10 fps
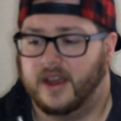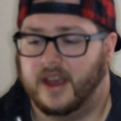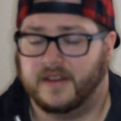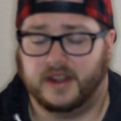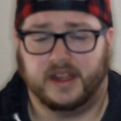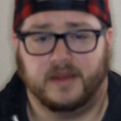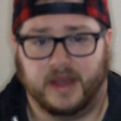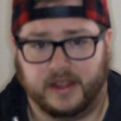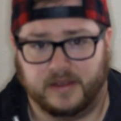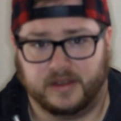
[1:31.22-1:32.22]
Having Clay
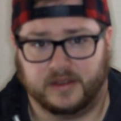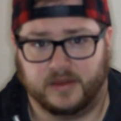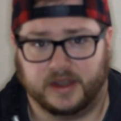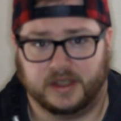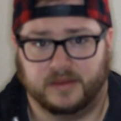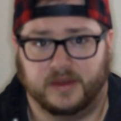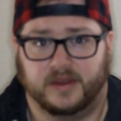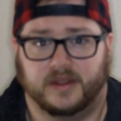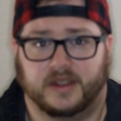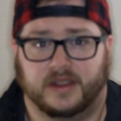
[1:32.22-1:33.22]
Matthews is
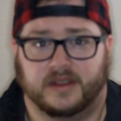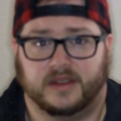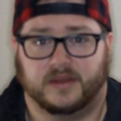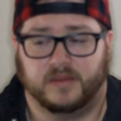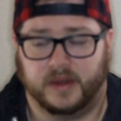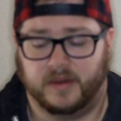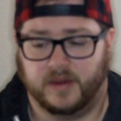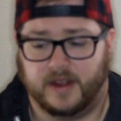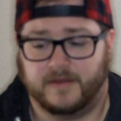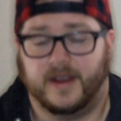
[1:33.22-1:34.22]
questionable is pretty
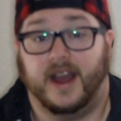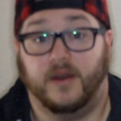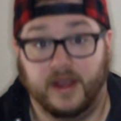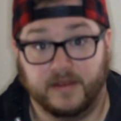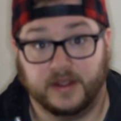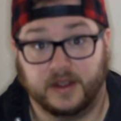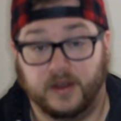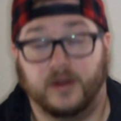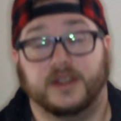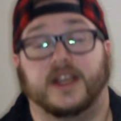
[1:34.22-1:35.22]
rough. However, the
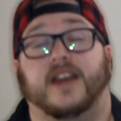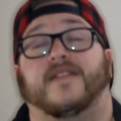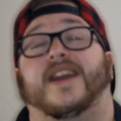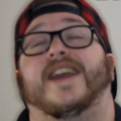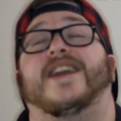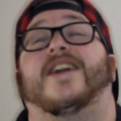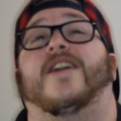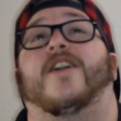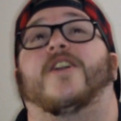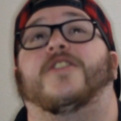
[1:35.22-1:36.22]
Colts have a
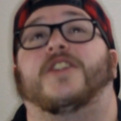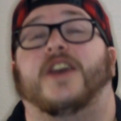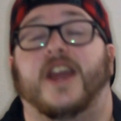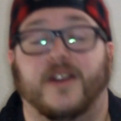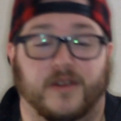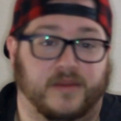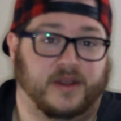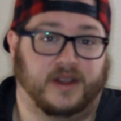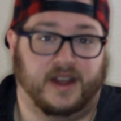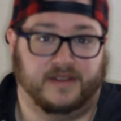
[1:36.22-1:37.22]

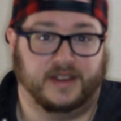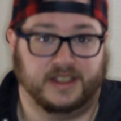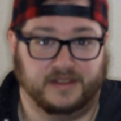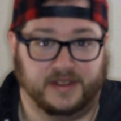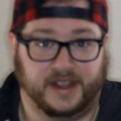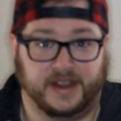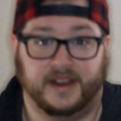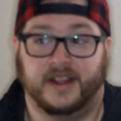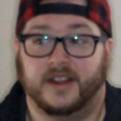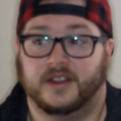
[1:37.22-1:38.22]
terrible offensive line,
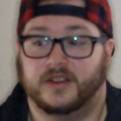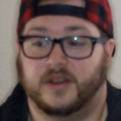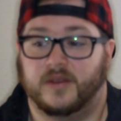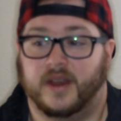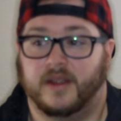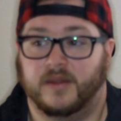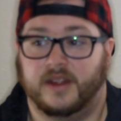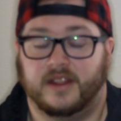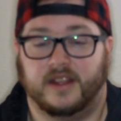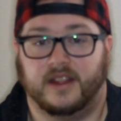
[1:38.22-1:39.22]
so I
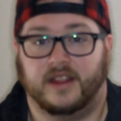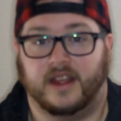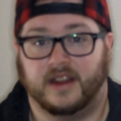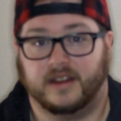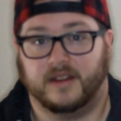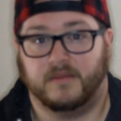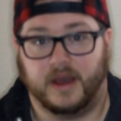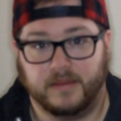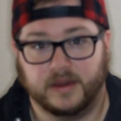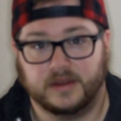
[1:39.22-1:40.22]
really think that
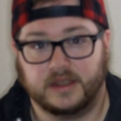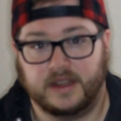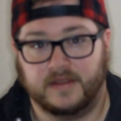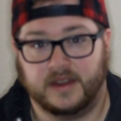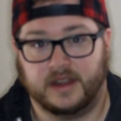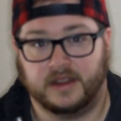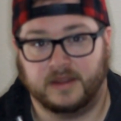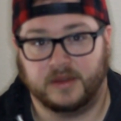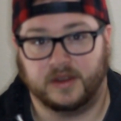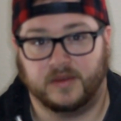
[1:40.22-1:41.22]
Peppers, even in a
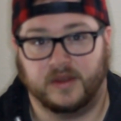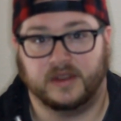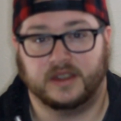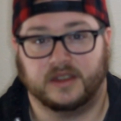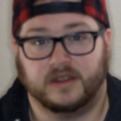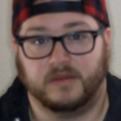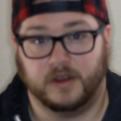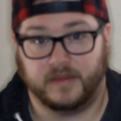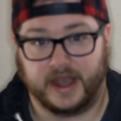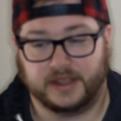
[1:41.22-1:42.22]
limited role as a pure
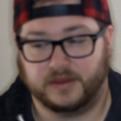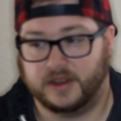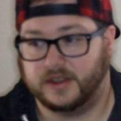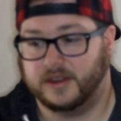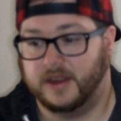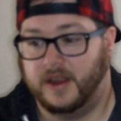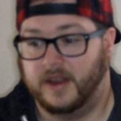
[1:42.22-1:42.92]
pass rusher,